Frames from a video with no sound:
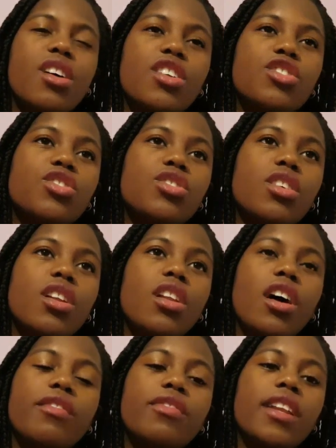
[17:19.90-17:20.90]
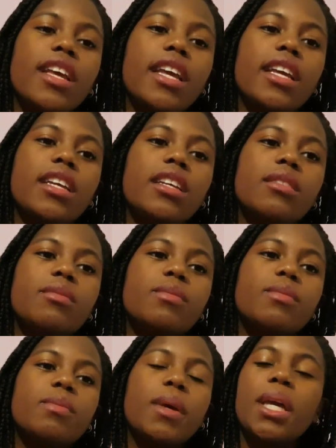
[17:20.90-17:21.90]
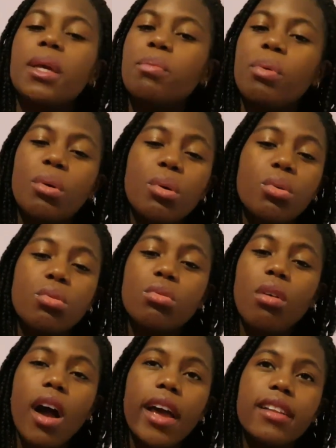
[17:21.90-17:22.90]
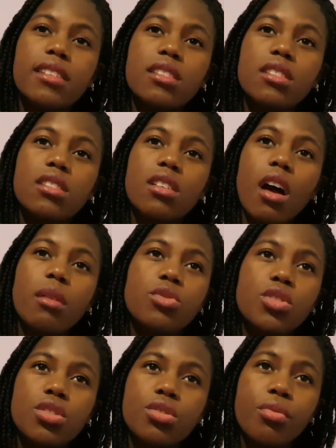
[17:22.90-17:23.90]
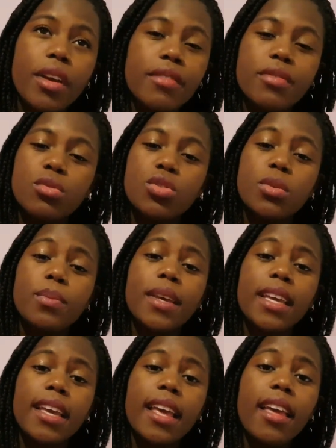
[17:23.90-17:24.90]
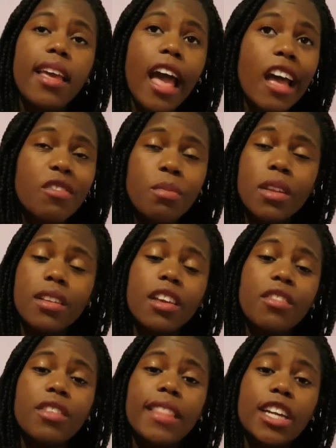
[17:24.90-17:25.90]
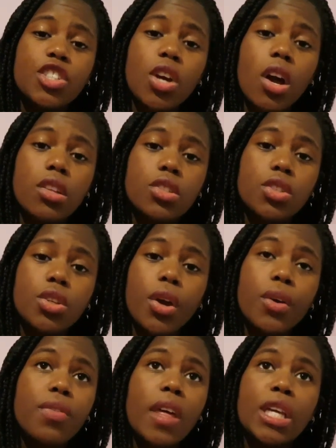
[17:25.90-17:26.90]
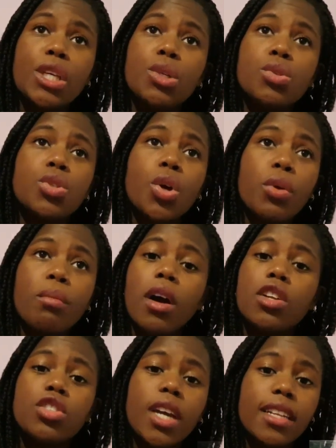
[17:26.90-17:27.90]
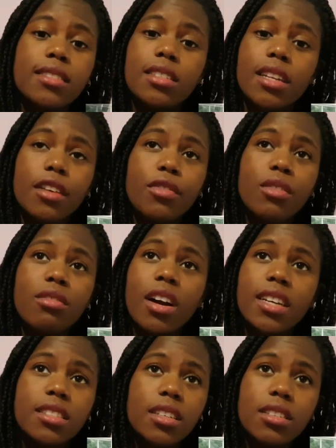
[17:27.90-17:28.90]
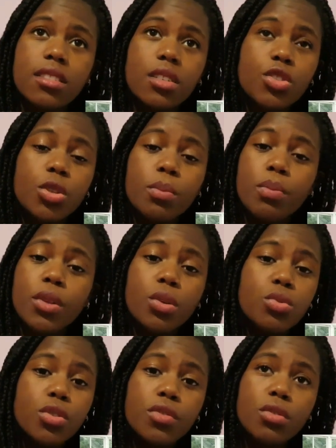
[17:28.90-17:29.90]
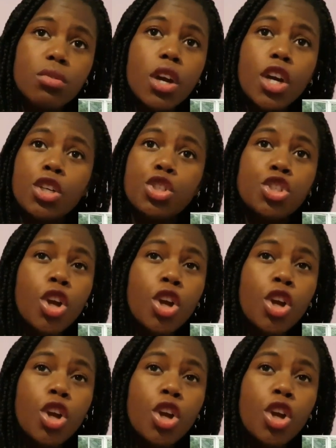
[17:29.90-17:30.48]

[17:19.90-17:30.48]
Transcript: such lovely people, and I'm just grateful to have been given that chance. You know, thank you so much, Anthony, for writing such a beautiful